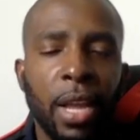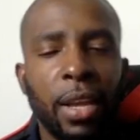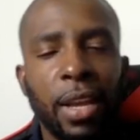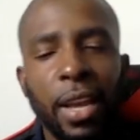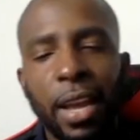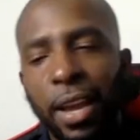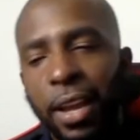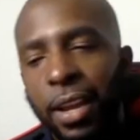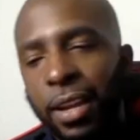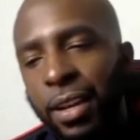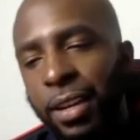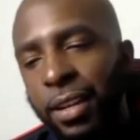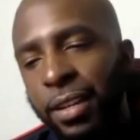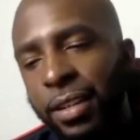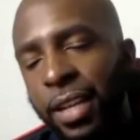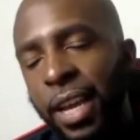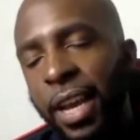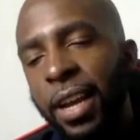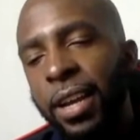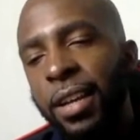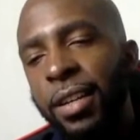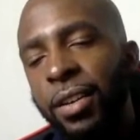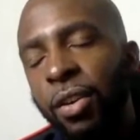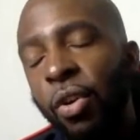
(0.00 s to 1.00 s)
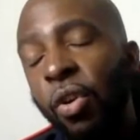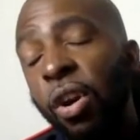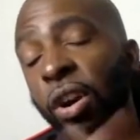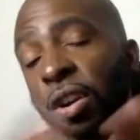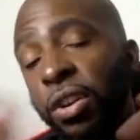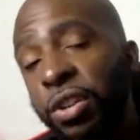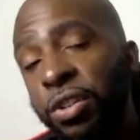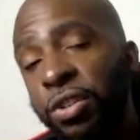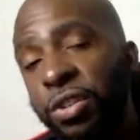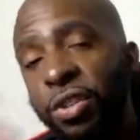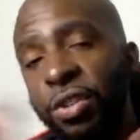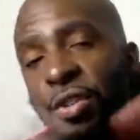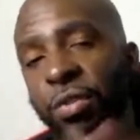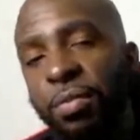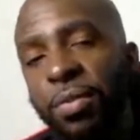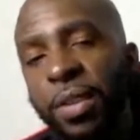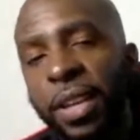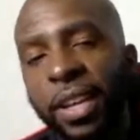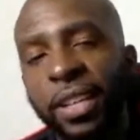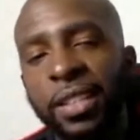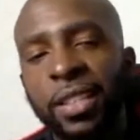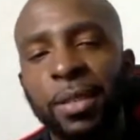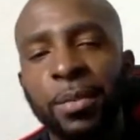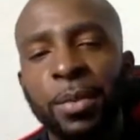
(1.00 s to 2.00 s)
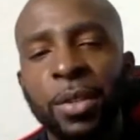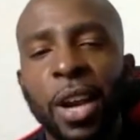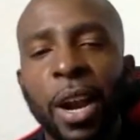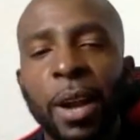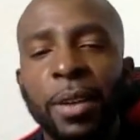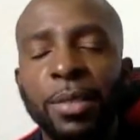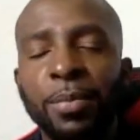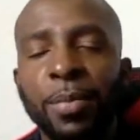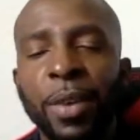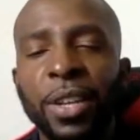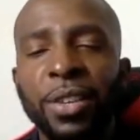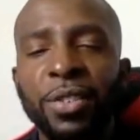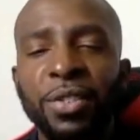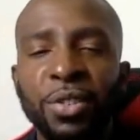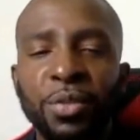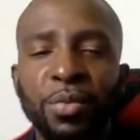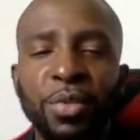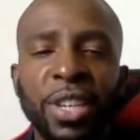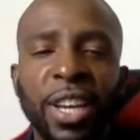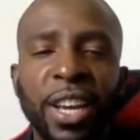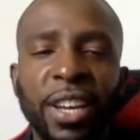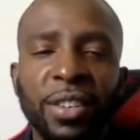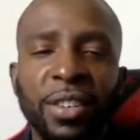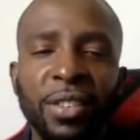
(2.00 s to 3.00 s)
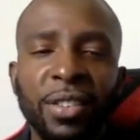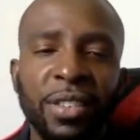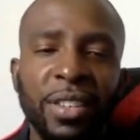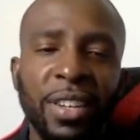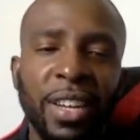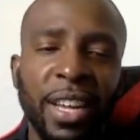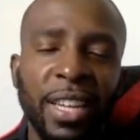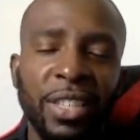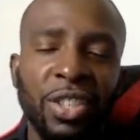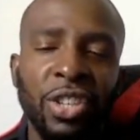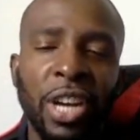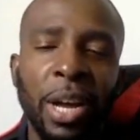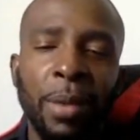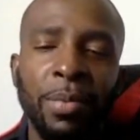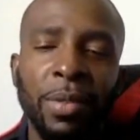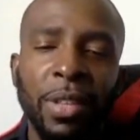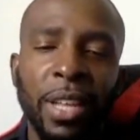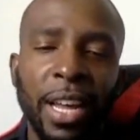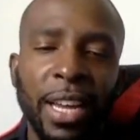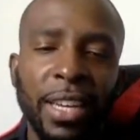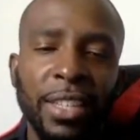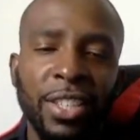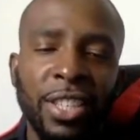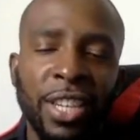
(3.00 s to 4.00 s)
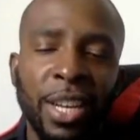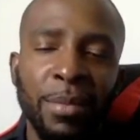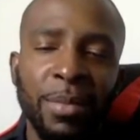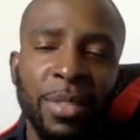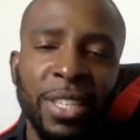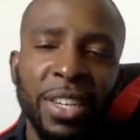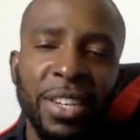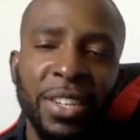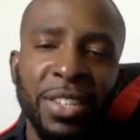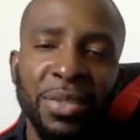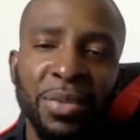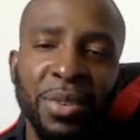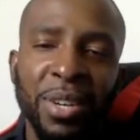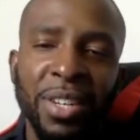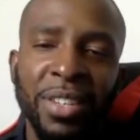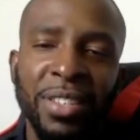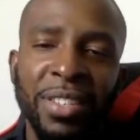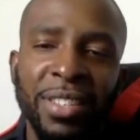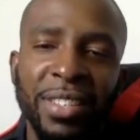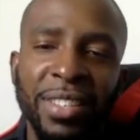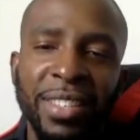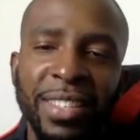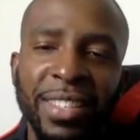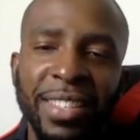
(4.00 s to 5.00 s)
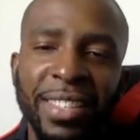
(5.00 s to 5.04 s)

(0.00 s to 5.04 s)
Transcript: Yeah, or on YouTube. They can subscribe to my YouTube channel. I drop a lot of gems there as well.